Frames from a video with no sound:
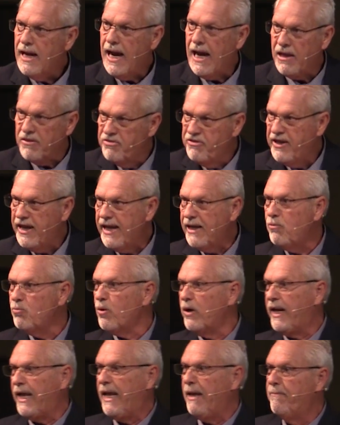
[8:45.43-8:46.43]
And then
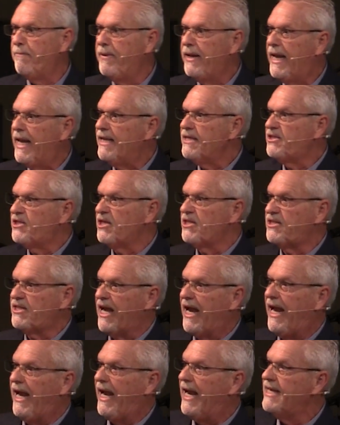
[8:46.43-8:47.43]
what he begins to
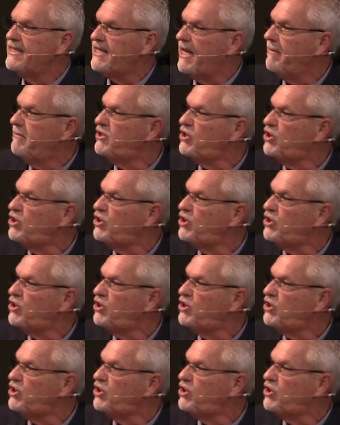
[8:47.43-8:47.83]
say as he